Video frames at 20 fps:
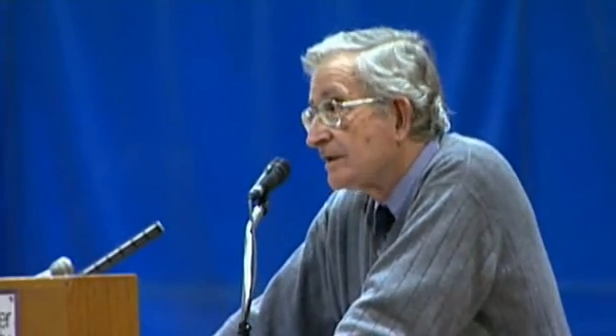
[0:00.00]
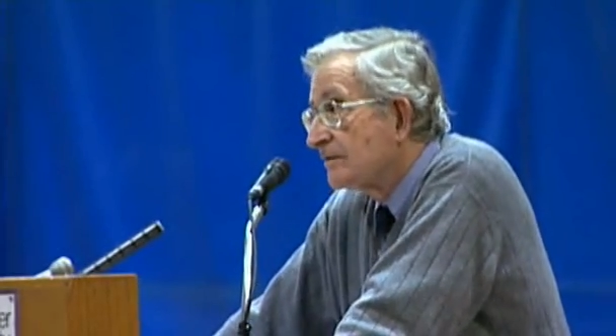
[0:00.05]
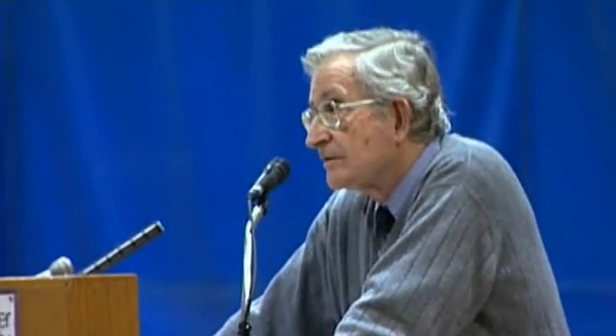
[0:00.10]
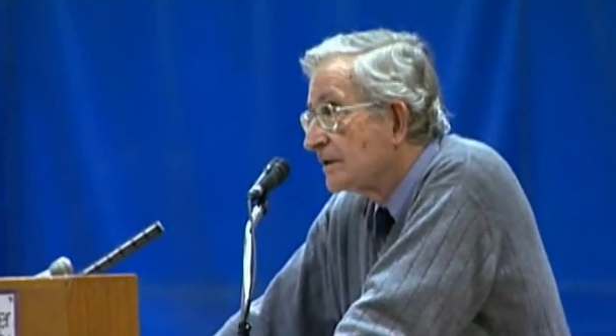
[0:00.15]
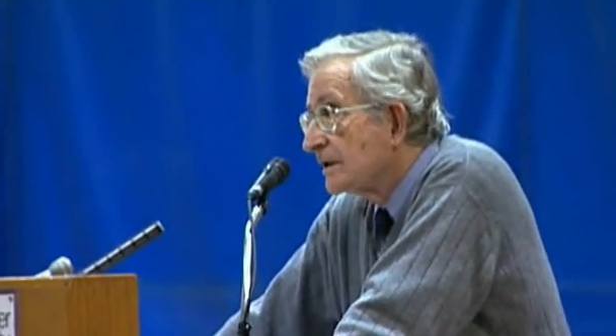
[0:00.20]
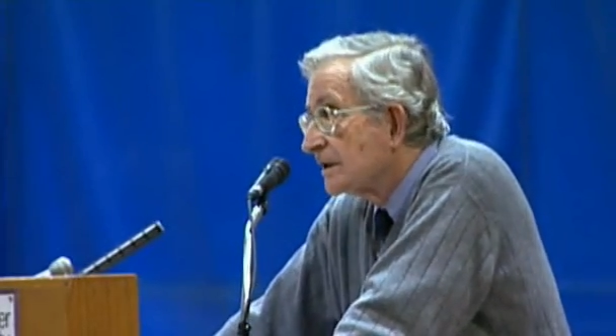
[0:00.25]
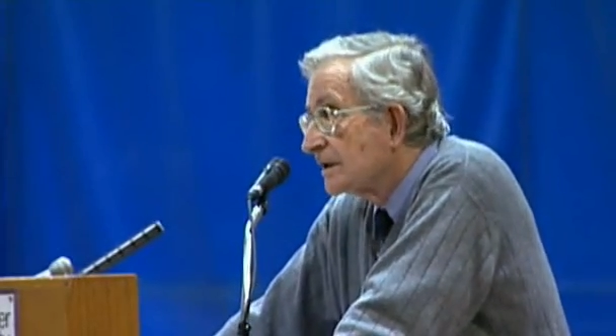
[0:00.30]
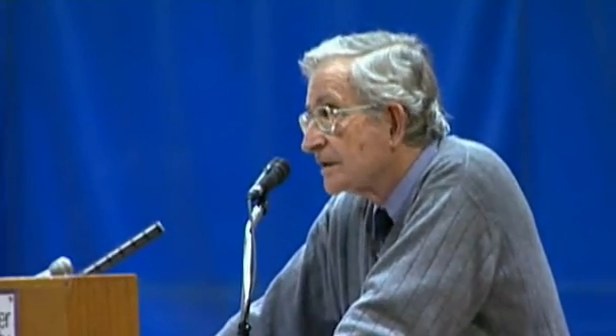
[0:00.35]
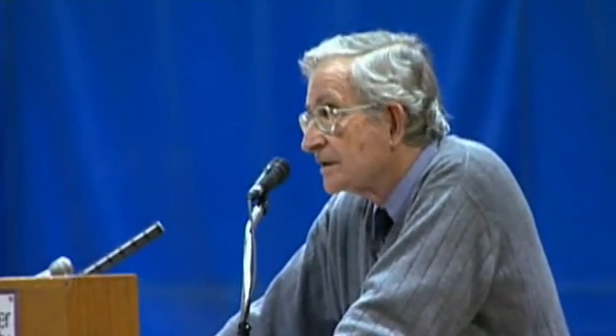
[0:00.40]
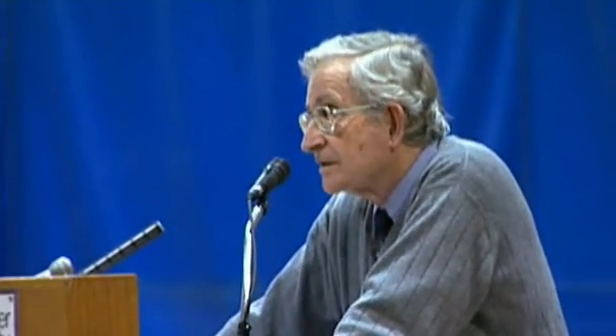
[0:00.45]
it
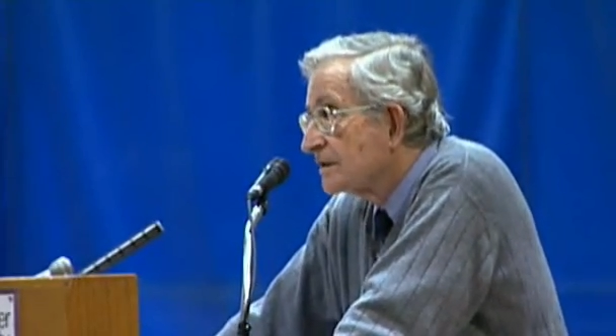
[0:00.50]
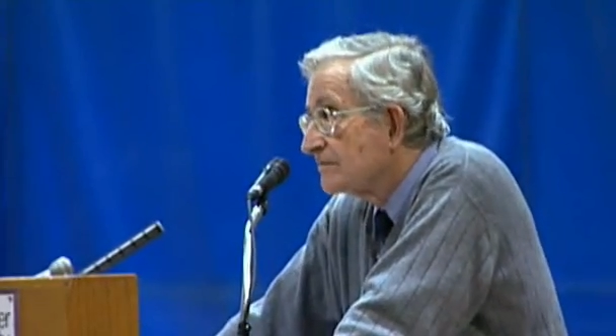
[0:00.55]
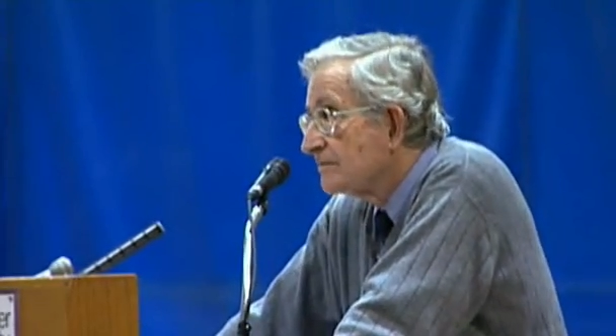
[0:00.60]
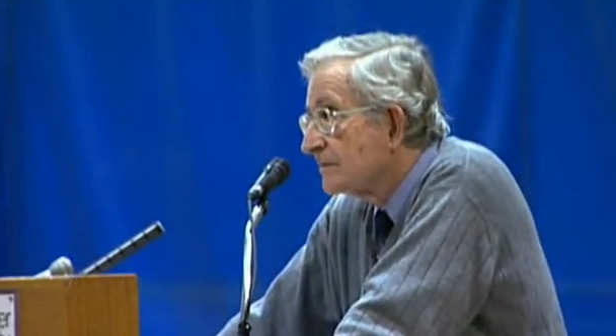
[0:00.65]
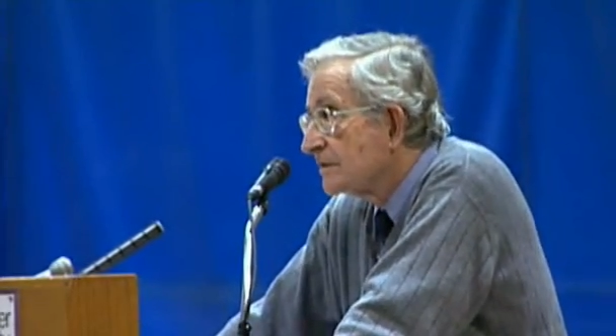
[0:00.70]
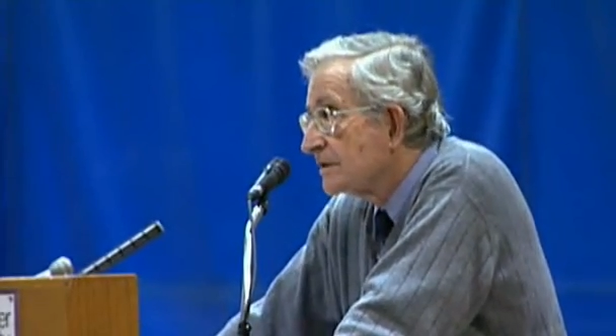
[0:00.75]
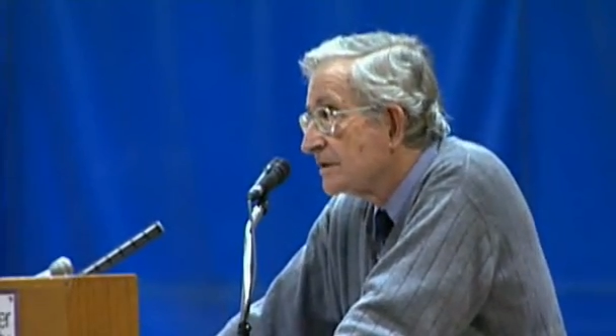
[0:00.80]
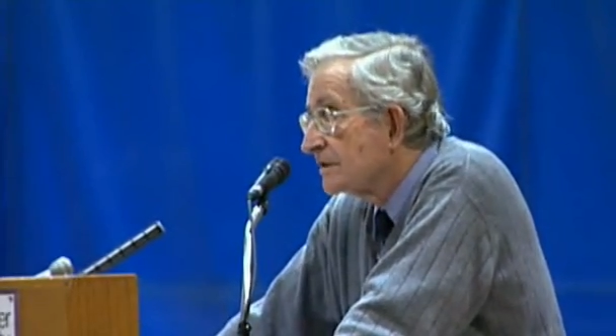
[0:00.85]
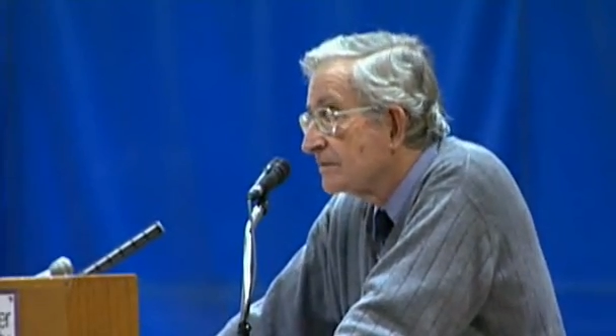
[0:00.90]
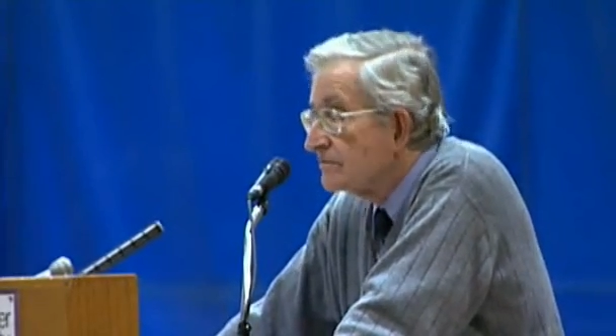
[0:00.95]
works.
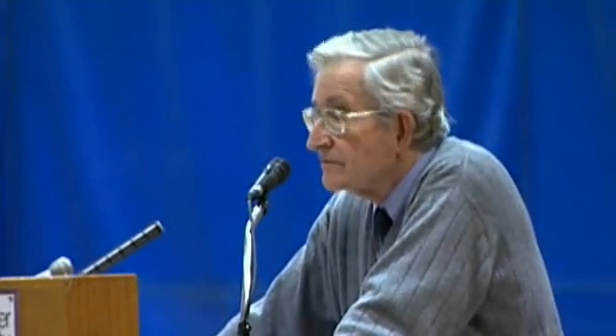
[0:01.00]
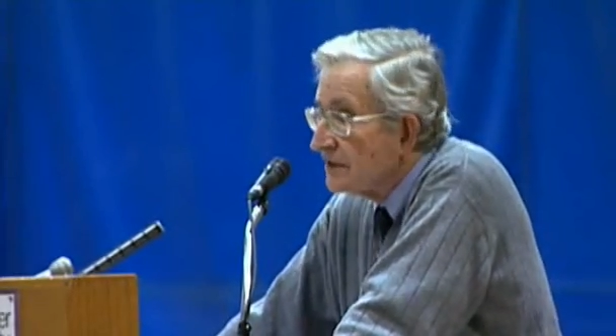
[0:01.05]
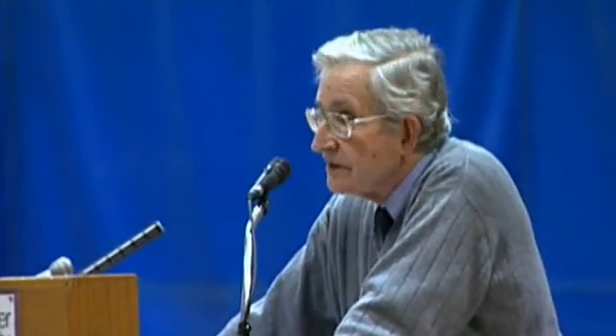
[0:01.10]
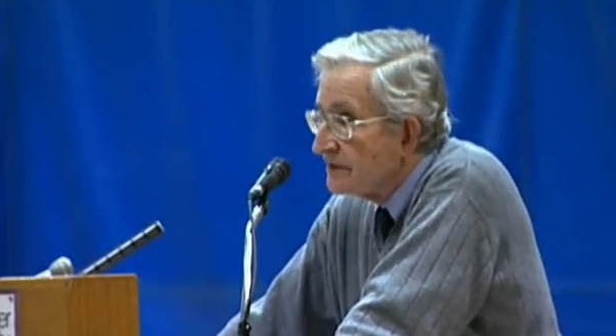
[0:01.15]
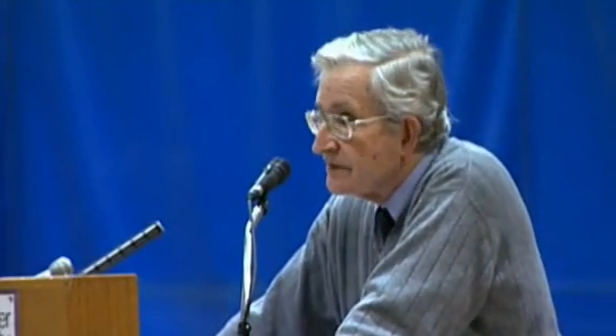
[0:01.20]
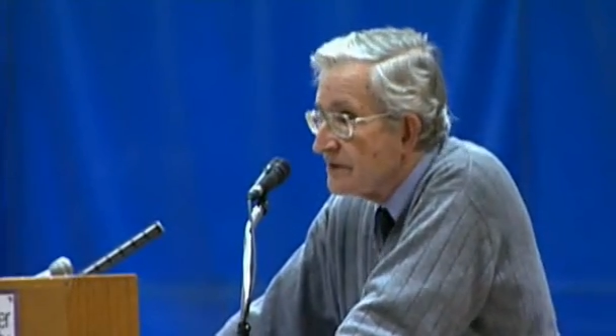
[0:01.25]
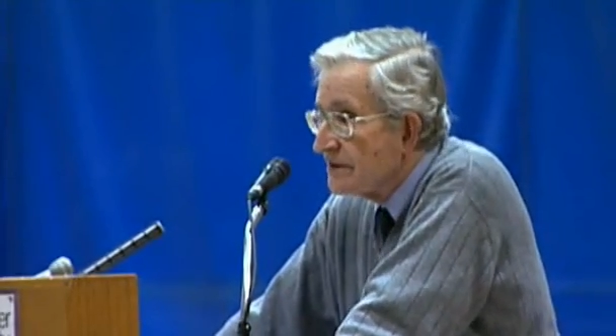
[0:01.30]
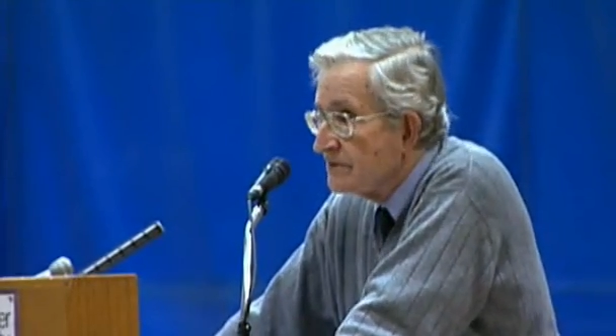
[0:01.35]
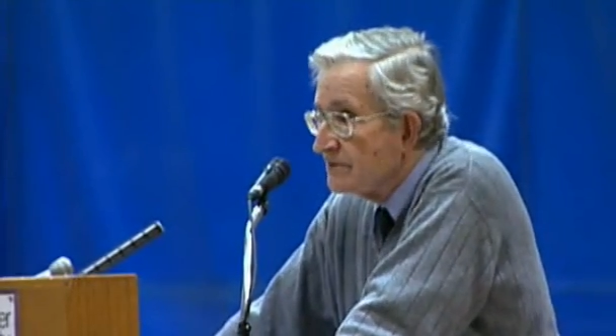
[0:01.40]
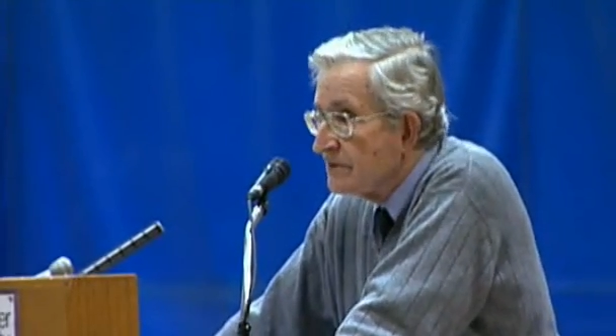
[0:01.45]
So
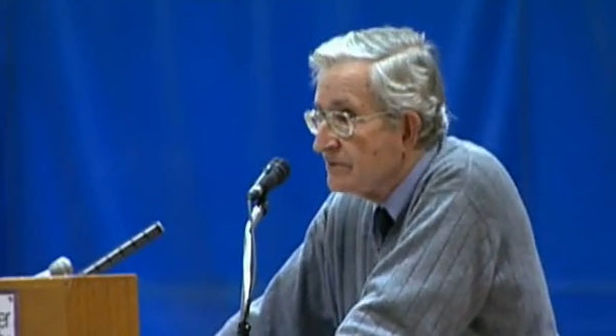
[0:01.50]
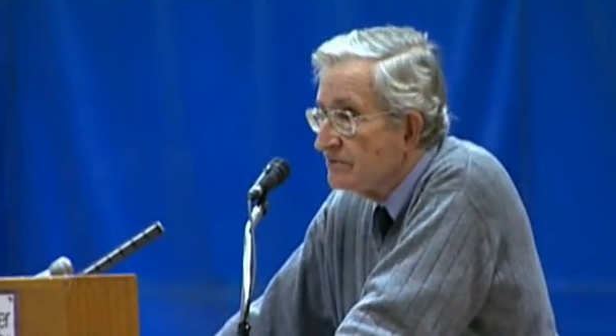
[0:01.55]
the